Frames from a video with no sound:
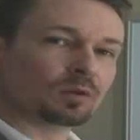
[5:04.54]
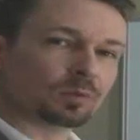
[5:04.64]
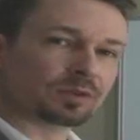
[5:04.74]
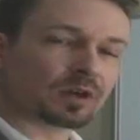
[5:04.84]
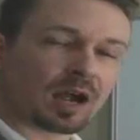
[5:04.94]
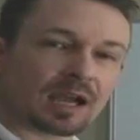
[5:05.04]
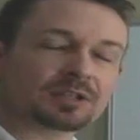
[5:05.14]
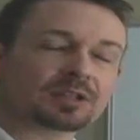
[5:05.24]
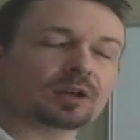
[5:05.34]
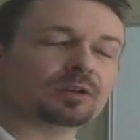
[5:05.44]
with their
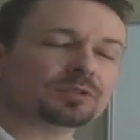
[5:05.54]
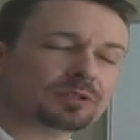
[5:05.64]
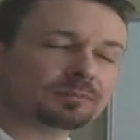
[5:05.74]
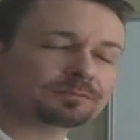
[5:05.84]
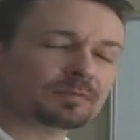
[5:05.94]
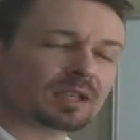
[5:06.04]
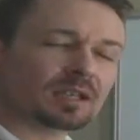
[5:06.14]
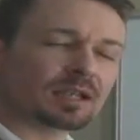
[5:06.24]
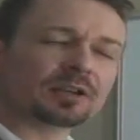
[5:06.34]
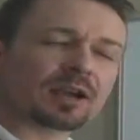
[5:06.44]
eyes closed,
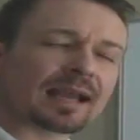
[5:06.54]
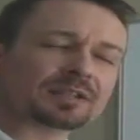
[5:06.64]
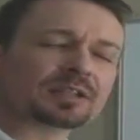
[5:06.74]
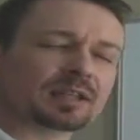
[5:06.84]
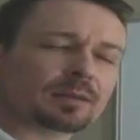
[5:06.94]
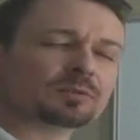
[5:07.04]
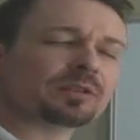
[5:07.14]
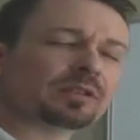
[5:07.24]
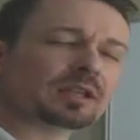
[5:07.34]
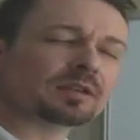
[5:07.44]
and you're asking them to
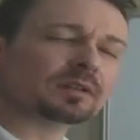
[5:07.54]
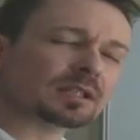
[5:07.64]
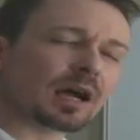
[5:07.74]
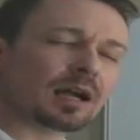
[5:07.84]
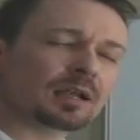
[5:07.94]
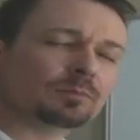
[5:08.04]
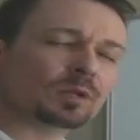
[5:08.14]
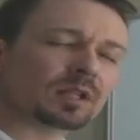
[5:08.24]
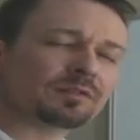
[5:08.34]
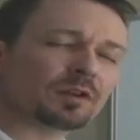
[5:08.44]
think of a time
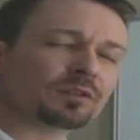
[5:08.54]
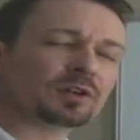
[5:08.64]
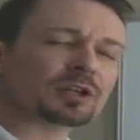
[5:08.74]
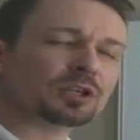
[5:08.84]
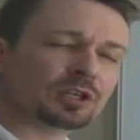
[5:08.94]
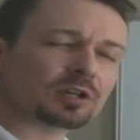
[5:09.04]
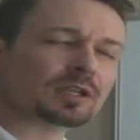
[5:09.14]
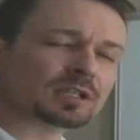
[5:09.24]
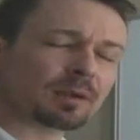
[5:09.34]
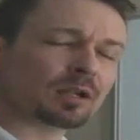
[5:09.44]
when they felt very
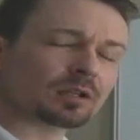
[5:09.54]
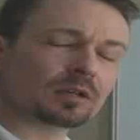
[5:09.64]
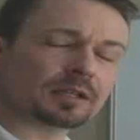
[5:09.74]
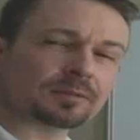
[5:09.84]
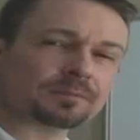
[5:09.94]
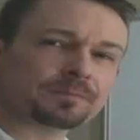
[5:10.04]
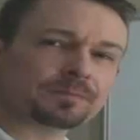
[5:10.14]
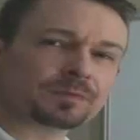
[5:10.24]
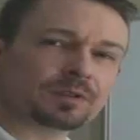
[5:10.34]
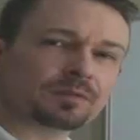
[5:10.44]
curious about learning,
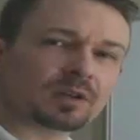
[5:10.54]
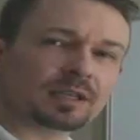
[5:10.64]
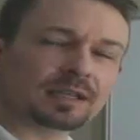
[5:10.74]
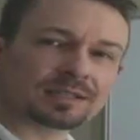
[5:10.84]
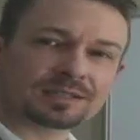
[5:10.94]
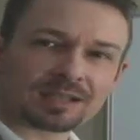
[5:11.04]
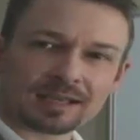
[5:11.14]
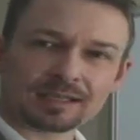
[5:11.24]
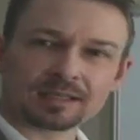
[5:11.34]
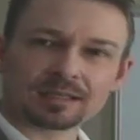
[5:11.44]
very
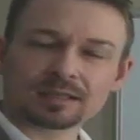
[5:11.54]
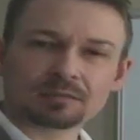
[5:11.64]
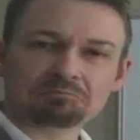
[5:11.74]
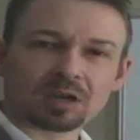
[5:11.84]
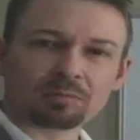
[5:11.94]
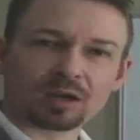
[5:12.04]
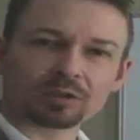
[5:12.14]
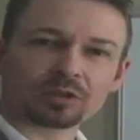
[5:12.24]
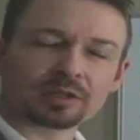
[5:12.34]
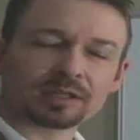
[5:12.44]
excited about
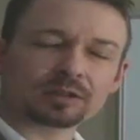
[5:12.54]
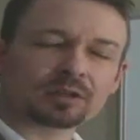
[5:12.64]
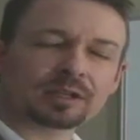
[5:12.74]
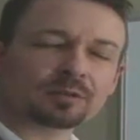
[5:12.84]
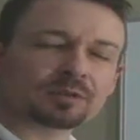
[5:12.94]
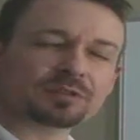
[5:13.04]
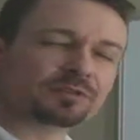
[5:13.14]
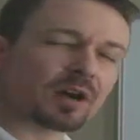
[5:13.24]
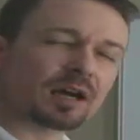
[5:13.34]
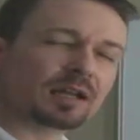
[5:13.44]
learning. Learning was
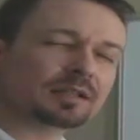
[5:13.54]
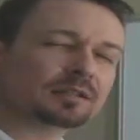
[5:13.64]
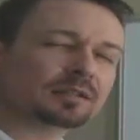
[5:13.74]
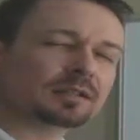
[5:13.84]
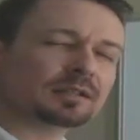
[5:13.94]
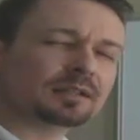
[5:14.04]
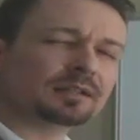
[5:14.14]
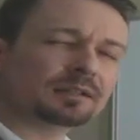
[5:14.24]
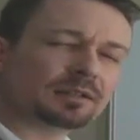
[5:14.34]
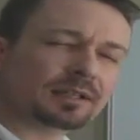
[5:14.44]
fun.
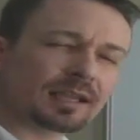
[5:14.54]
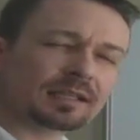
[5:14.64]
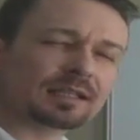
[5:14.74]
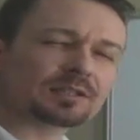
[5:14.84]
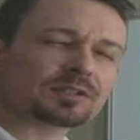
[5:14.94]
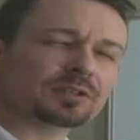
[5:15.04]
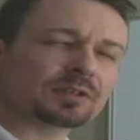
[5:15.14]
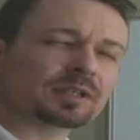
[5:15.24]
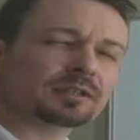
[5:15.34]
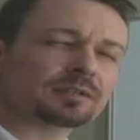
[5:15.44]
They're getting into
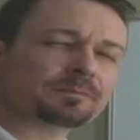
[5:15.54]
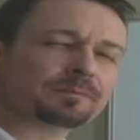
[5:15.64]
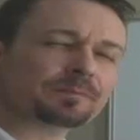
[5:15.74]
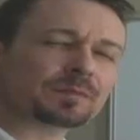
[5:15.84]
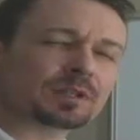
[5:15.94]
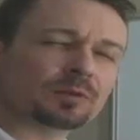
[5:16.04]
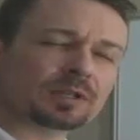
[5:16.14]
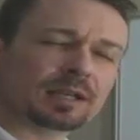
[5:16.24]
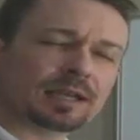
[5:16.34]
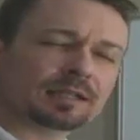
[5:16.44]
it.
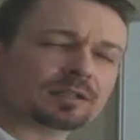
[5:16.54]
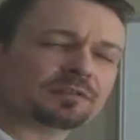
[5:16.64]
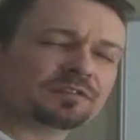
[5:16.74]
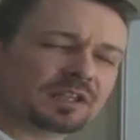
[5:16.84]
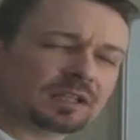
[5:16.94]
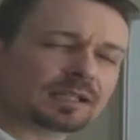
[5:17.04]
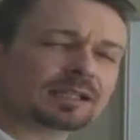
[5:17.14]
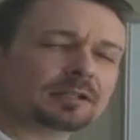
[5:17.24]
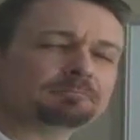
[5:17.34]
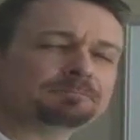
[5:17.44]
Okay, they're feeling
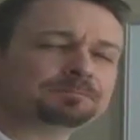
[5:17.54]
it.